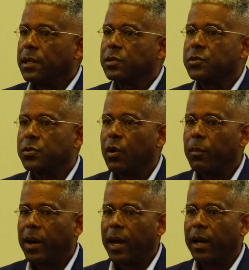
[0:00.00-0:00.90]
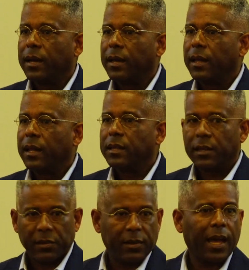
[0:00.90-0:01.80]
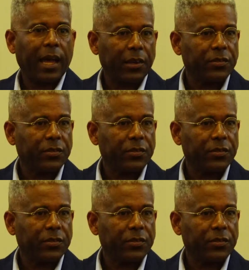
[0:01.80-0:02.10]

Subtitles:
is controlled by the other guys.